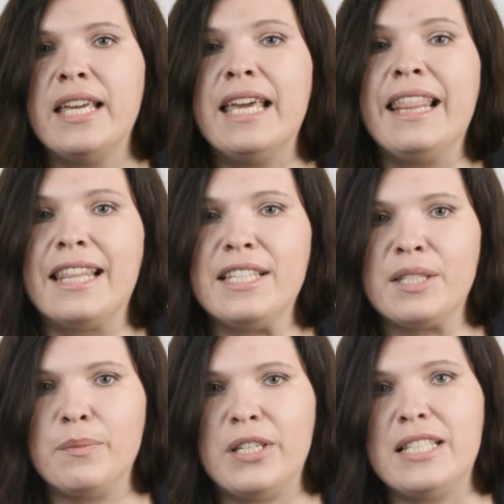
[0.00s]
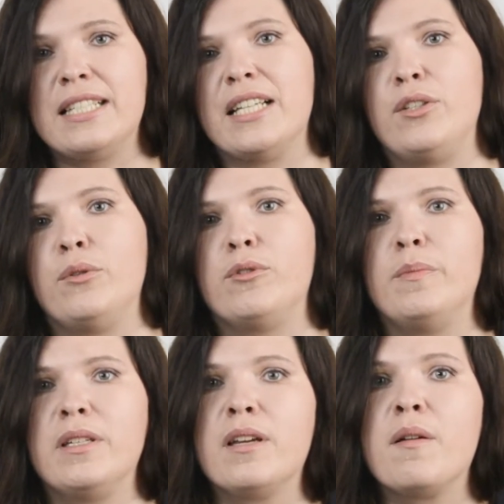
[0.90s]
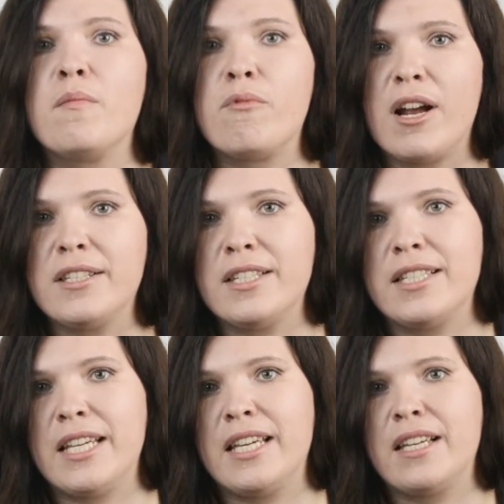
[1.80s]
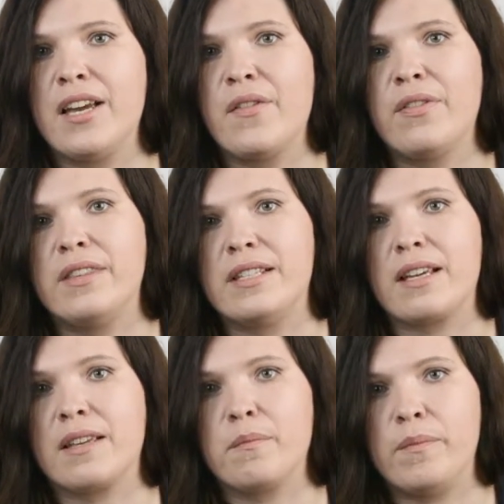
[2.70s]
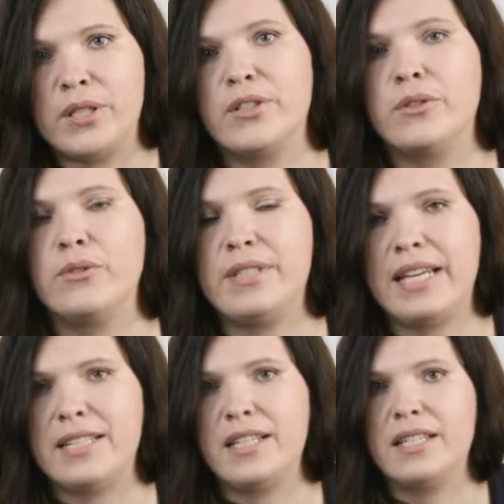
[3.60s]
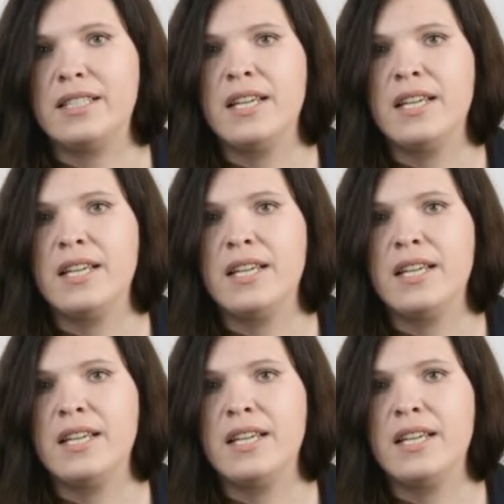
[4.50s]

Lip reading: This means that you will be processing the personal data